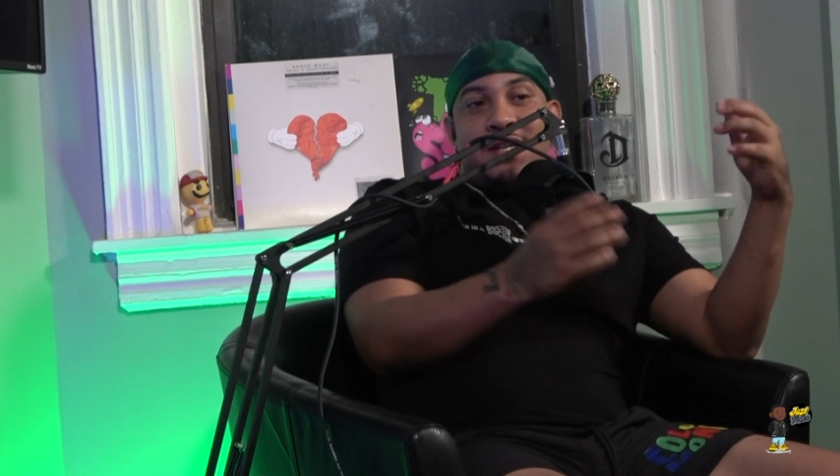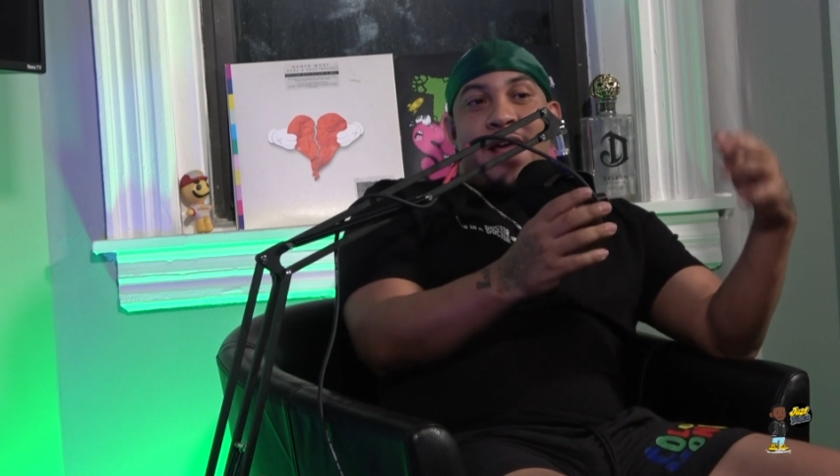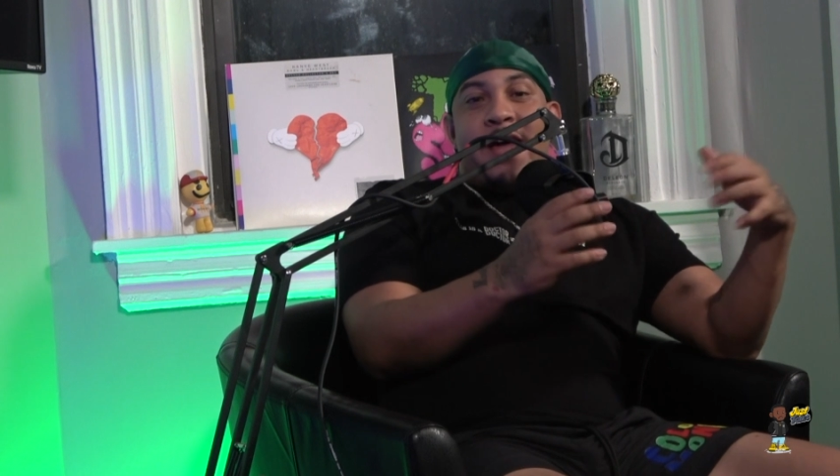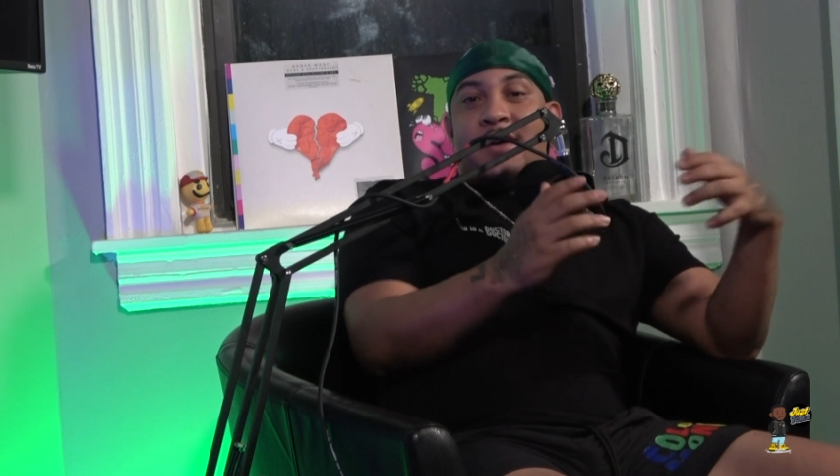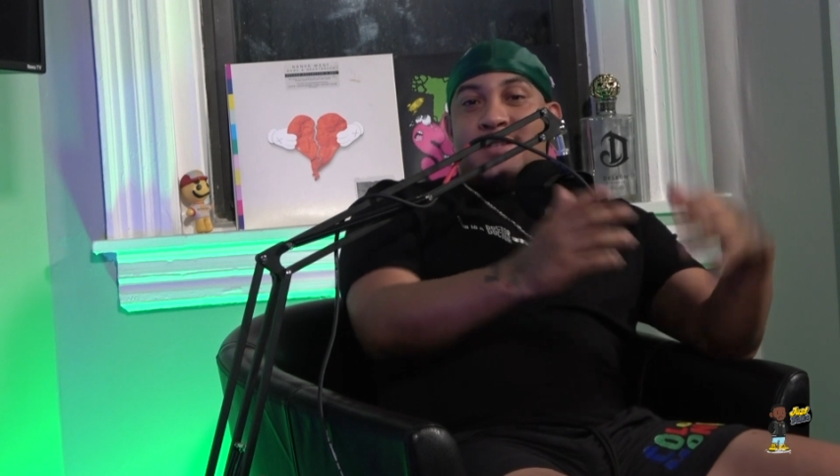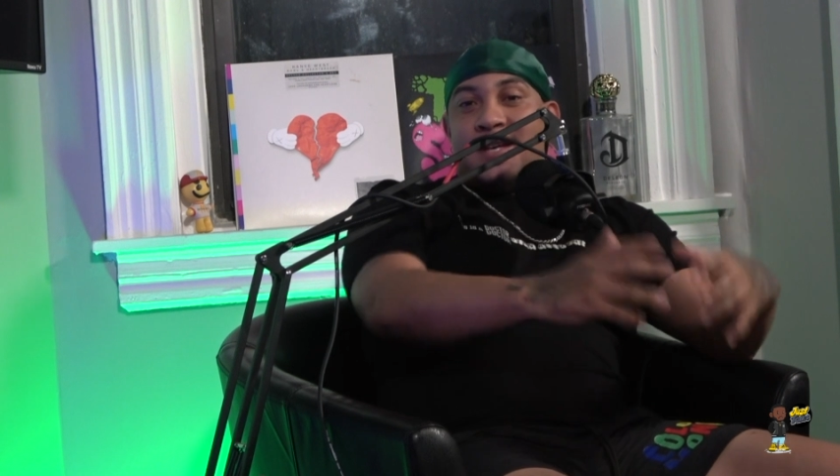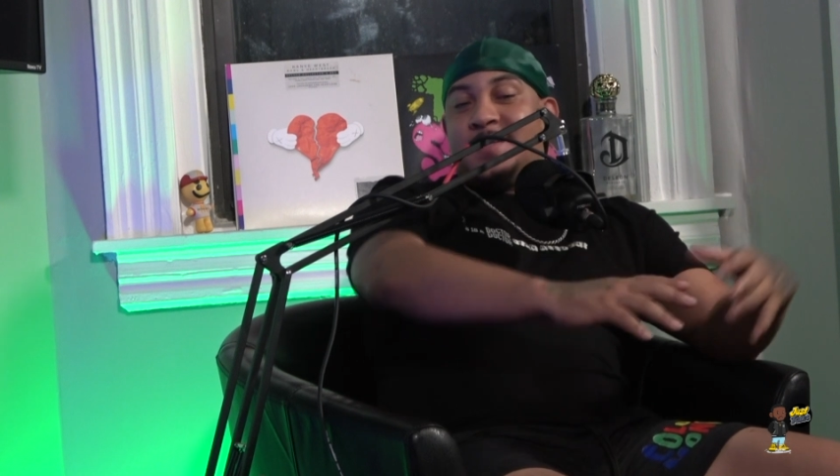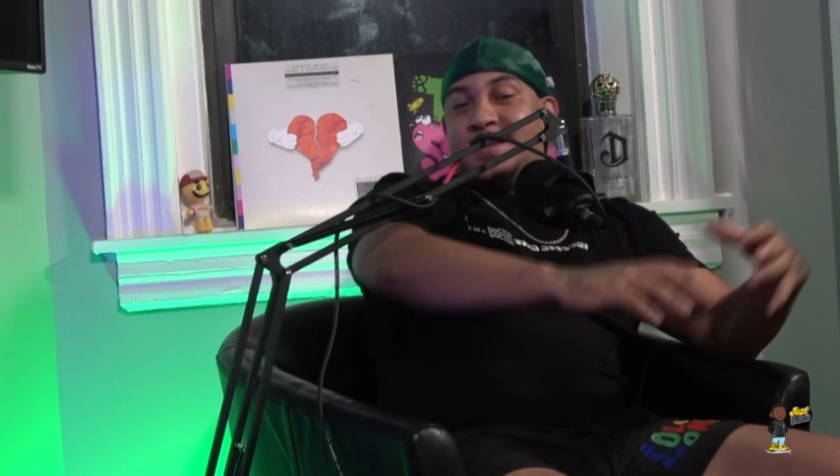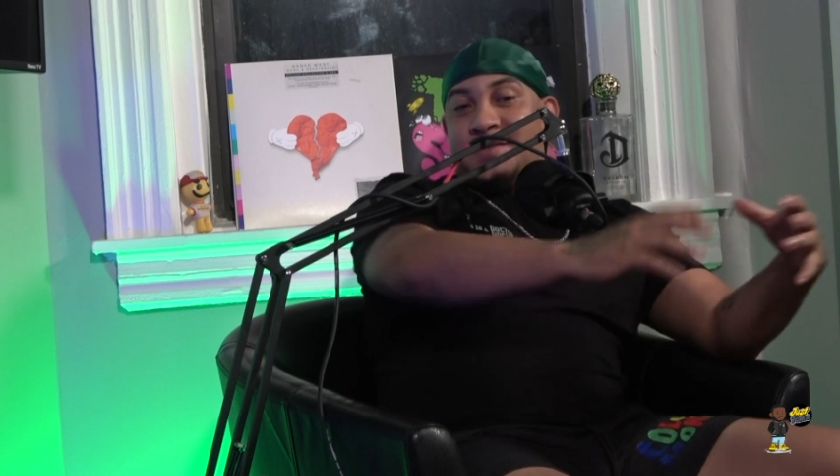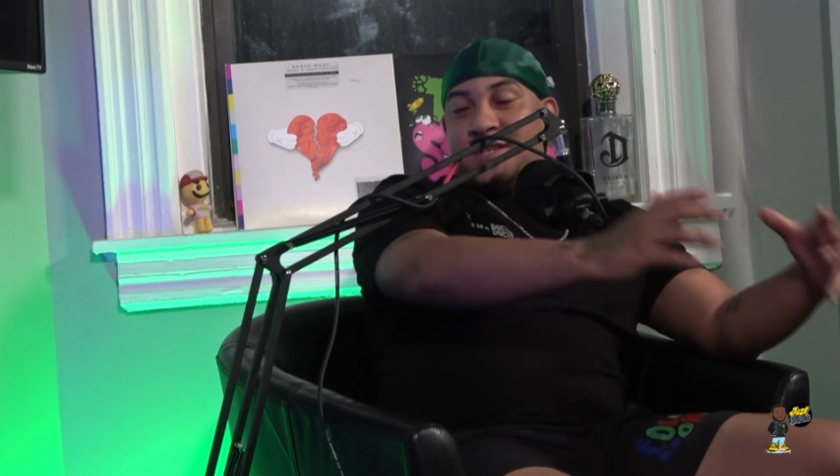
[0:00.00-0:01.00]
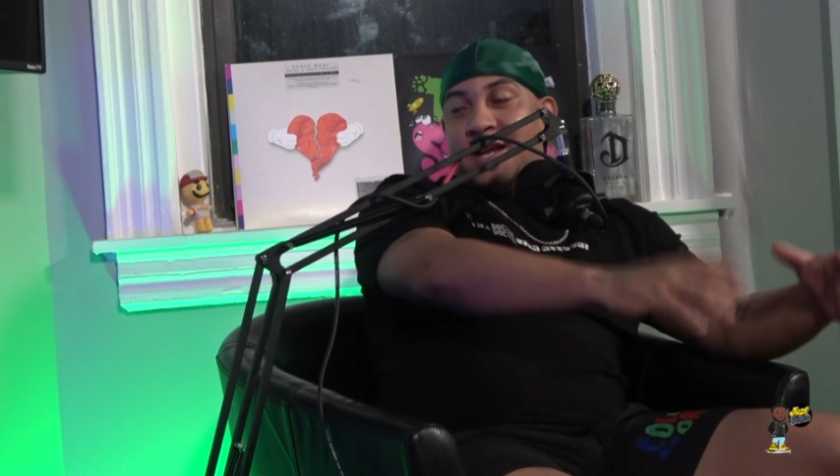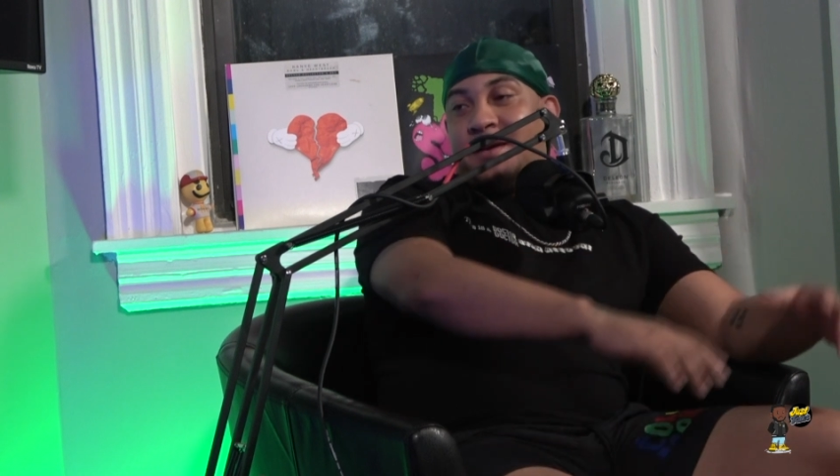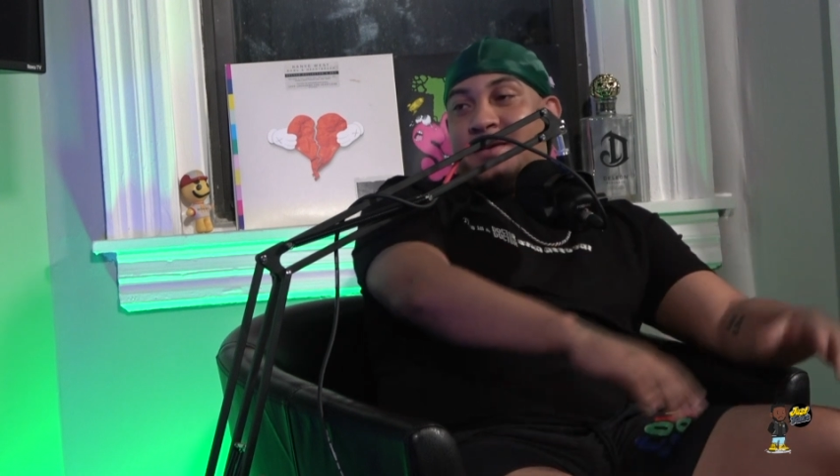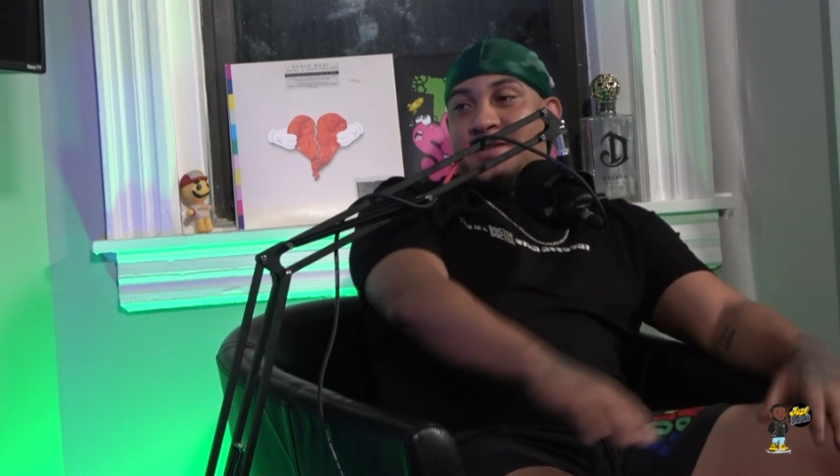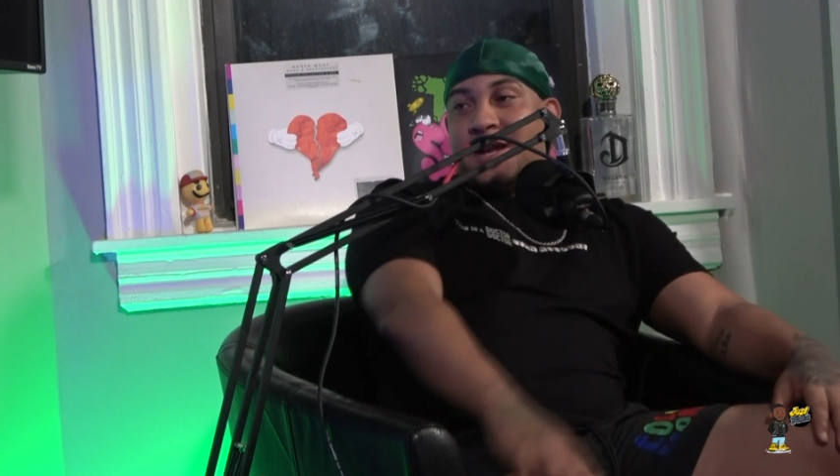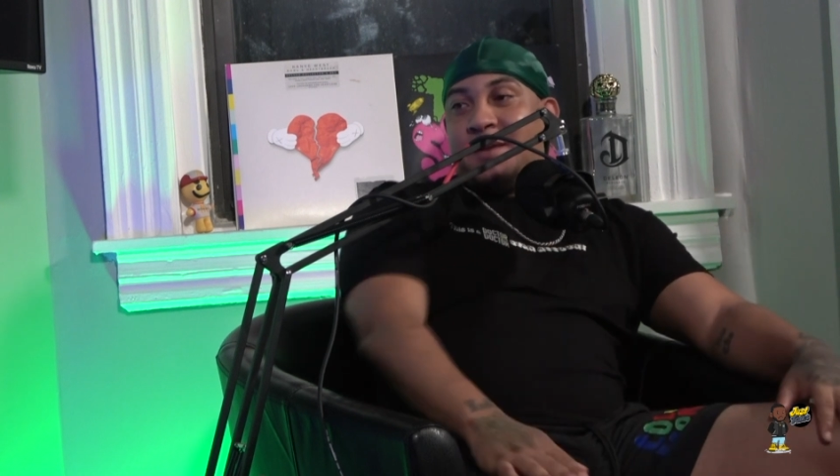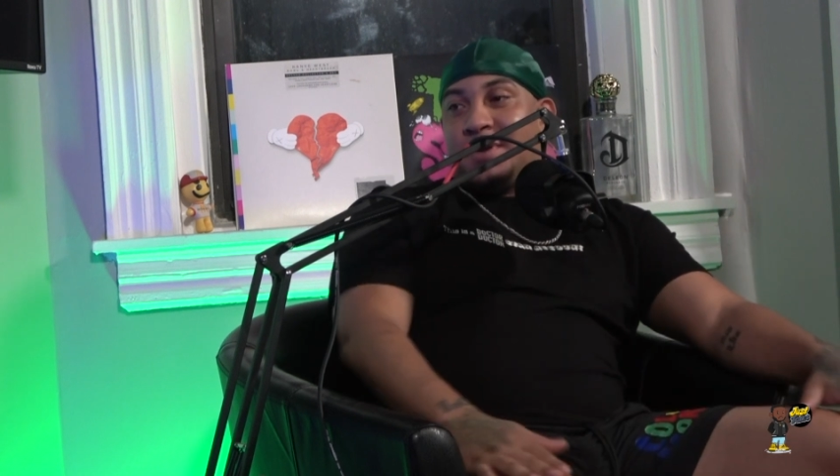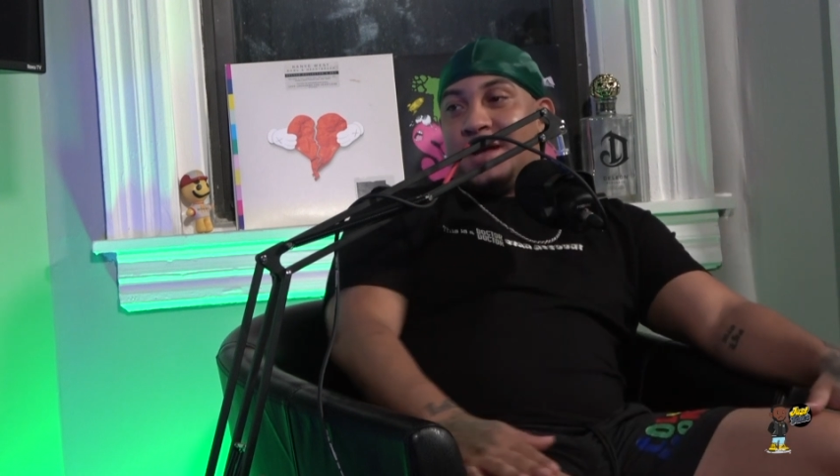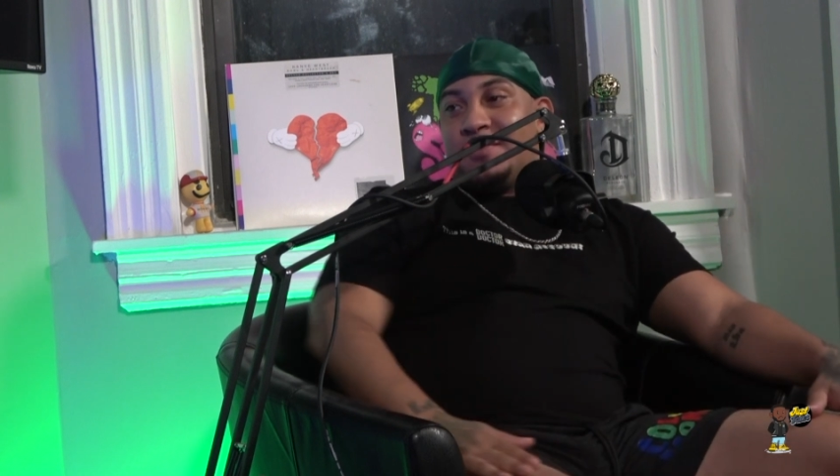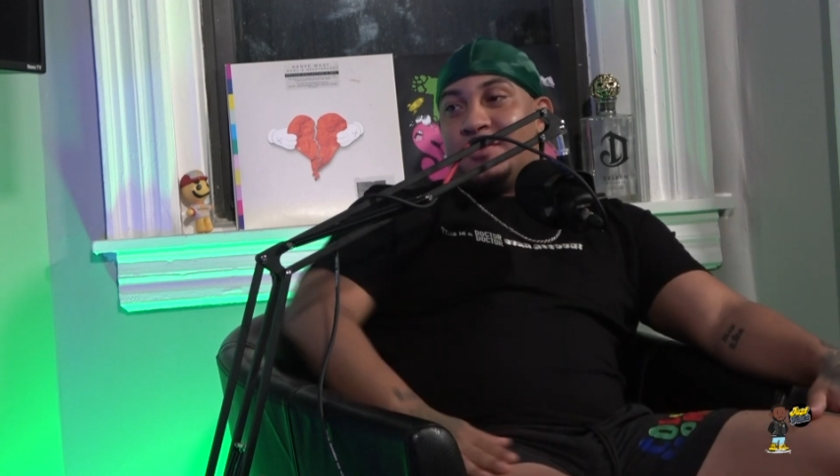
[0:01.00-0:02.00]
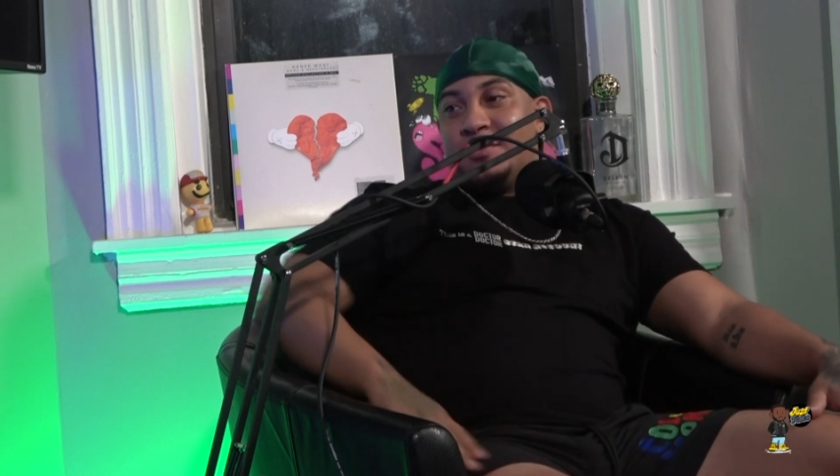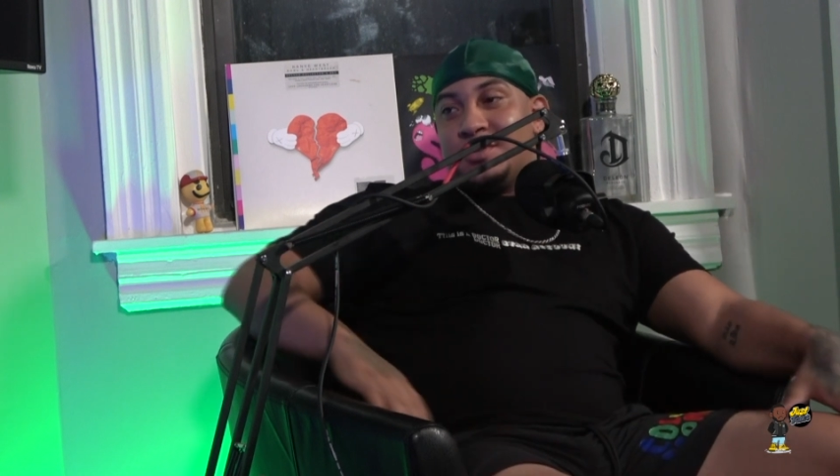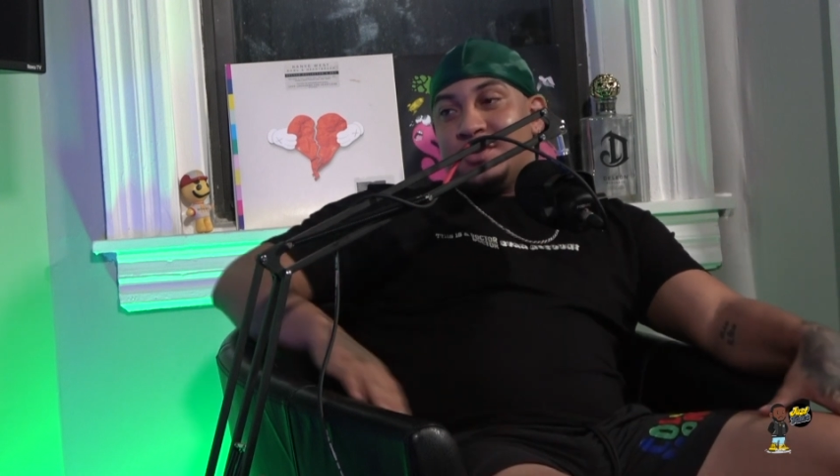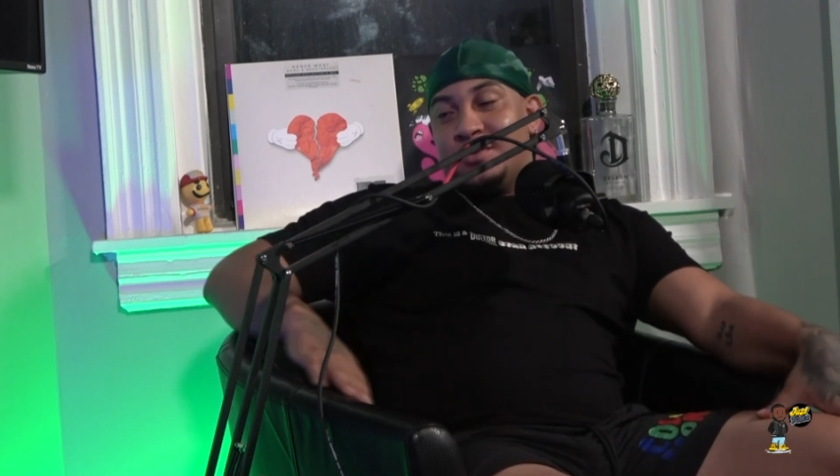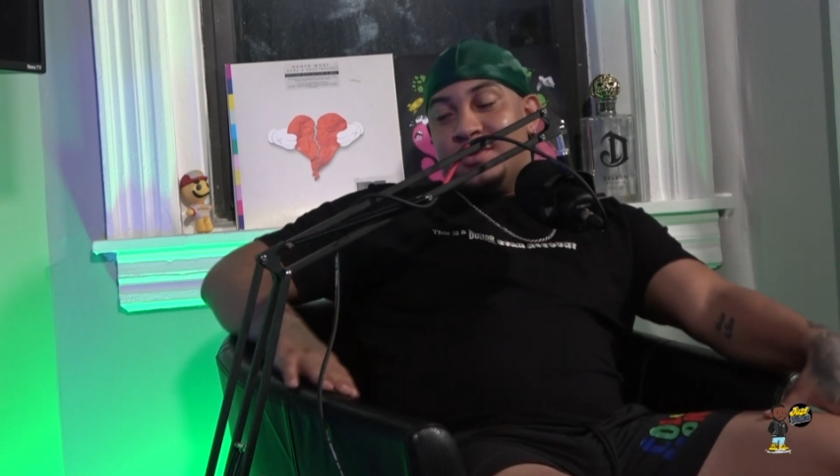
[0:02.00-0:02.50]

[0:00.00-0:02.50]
that attentive to that platform too.